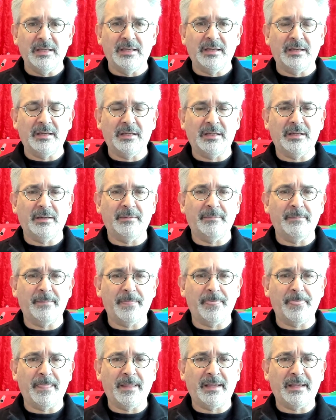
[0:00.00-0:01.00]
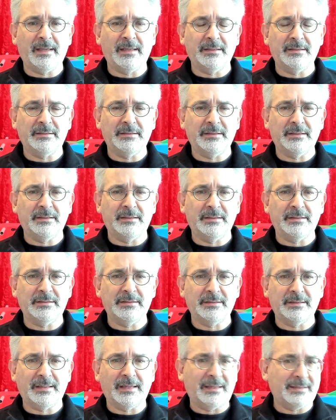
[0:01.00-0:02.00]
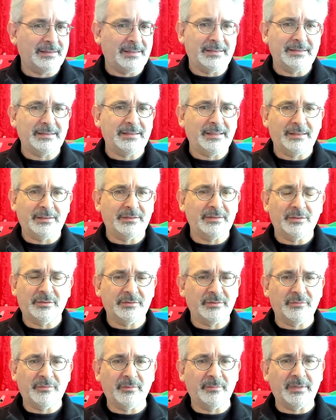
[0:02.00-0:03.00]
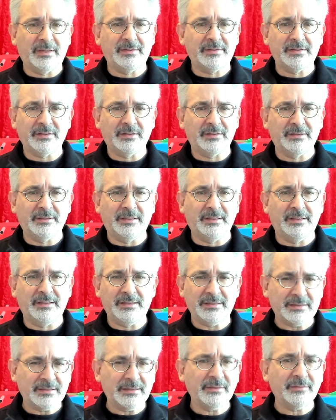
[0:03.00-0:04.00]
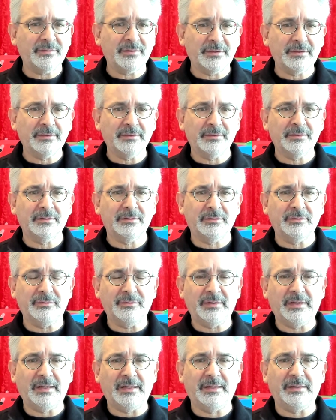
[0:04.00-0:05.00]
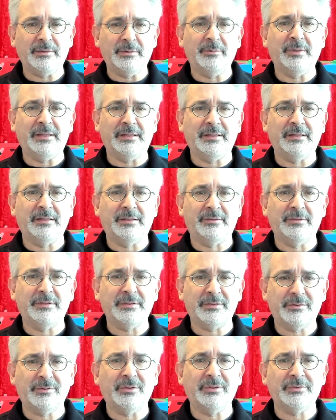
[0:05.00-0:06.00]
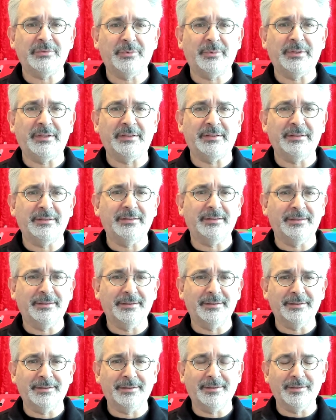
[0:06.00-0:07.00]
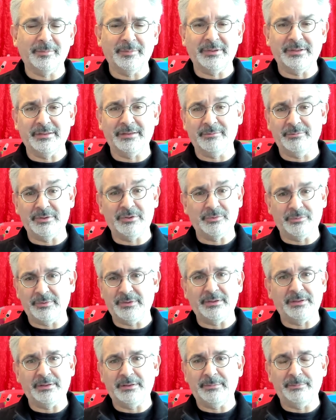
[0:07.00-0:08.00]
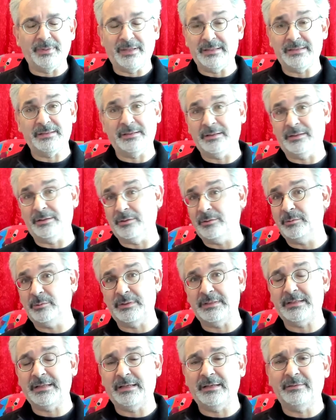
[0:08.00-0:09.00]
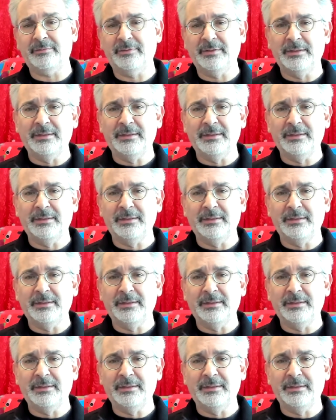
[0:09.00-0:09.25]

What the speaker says: And it is, as I said, is also for my son, it is difficult to fly when there is crosswind coming, which we basically always have